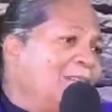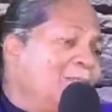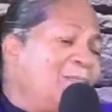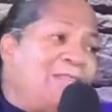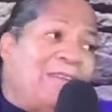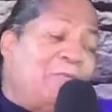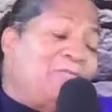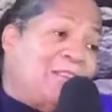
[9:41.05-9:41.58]

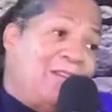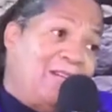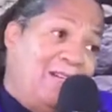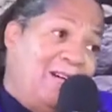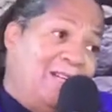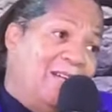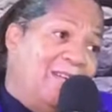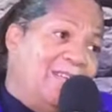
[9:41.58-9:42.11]
But that was her
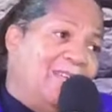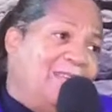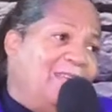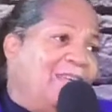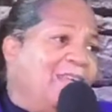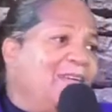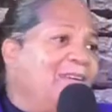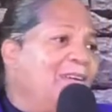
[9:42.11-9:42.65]
heart.
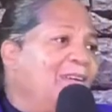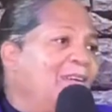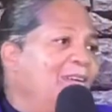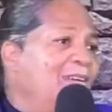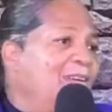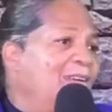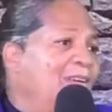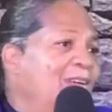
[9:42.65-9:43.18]
Wow.
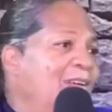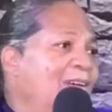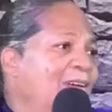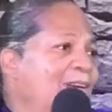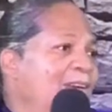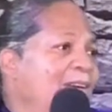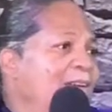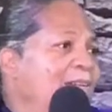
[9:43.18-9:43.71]

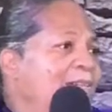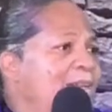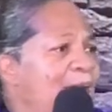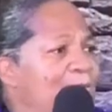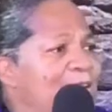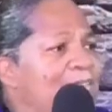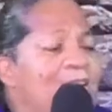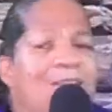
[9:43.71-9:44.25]
wow.
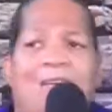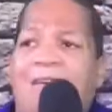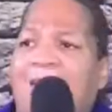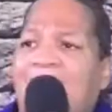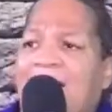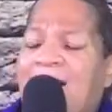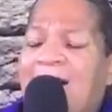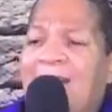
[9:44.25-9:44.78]
That was her
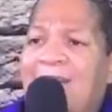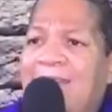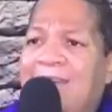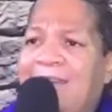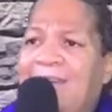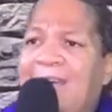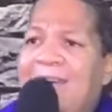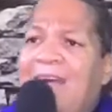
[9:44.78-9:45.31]
heart.
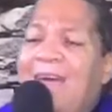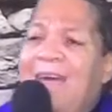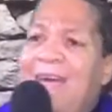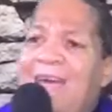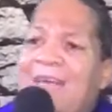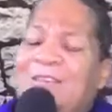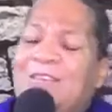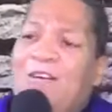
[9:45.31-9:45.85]

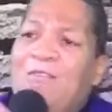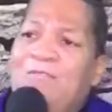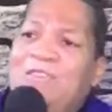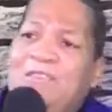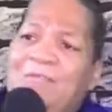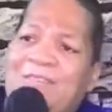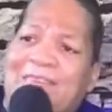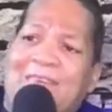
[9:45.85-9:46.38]
And so
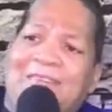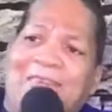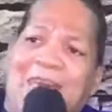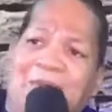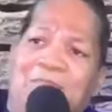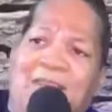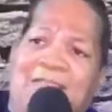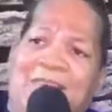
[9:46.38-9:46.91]
she would say,
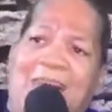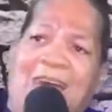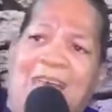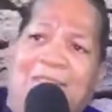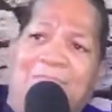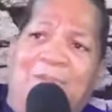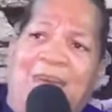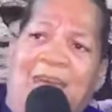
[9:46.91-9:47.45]
take my
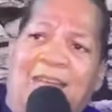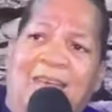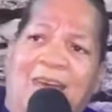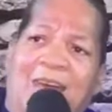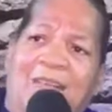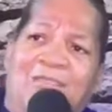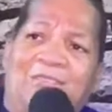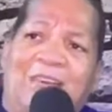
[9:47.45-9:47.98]
tithes back
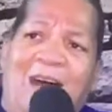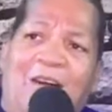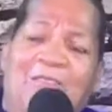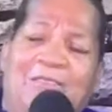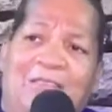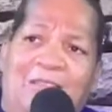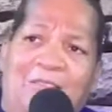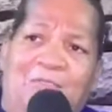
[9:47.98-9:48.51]
to the
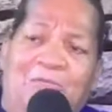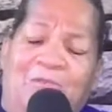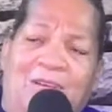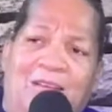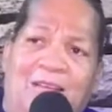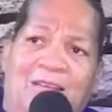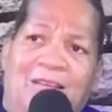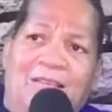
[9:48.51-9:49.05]
house of the Lord
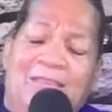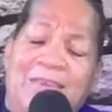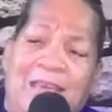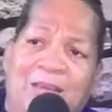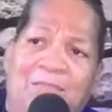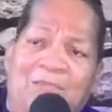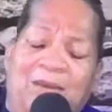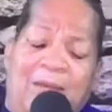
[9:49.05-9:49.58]

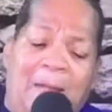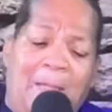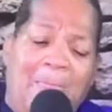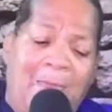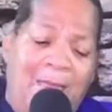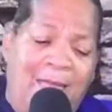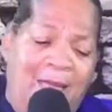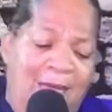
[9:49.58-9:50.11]
take them back,
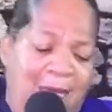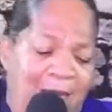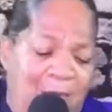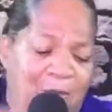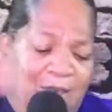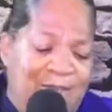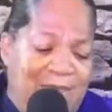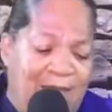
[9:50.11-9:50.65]

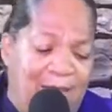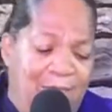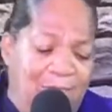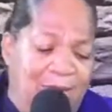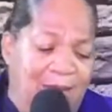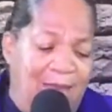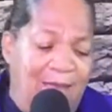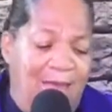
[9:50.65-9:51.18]
And we take them
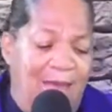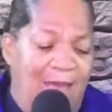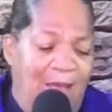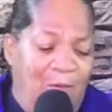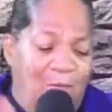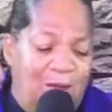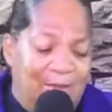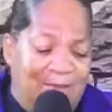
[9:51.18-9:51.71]
back.
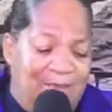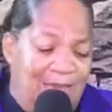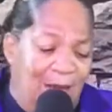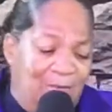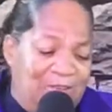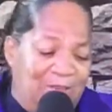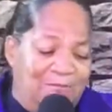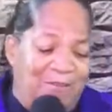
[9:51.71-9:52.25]
And one day
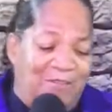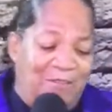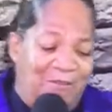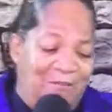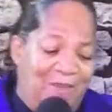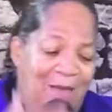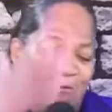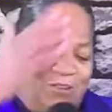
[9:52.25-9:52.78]
I was with her
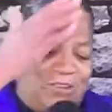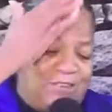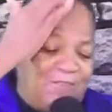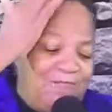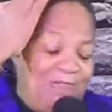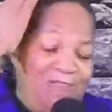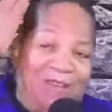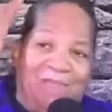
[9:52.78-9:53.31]
and I was just
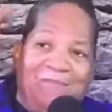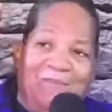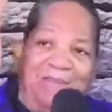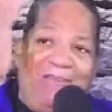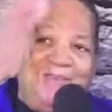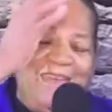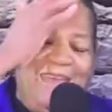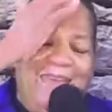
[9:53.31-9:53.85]
loving
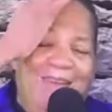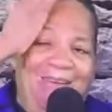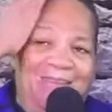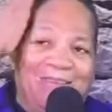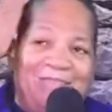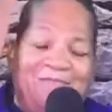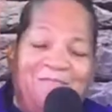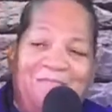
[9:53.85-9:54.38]
her hair,
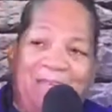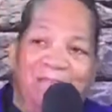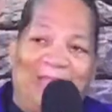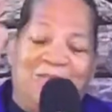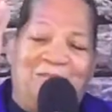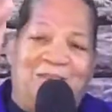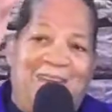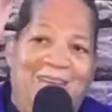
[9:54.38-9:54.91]
just
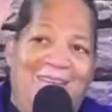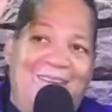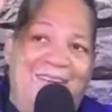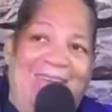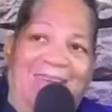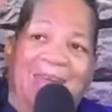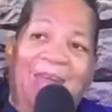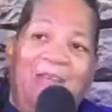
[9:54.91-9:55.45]
loving her hair.
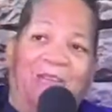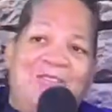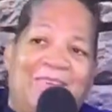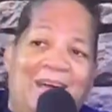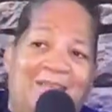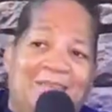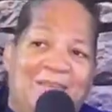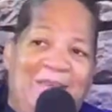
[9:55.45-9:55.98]
And her
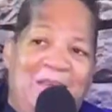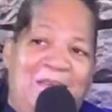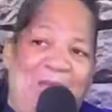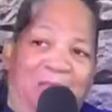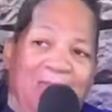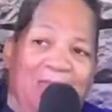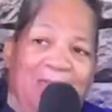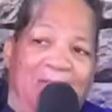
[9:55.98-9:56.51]
doctor
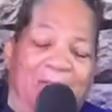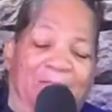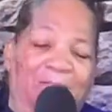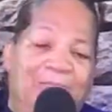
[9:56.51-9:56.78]
came in.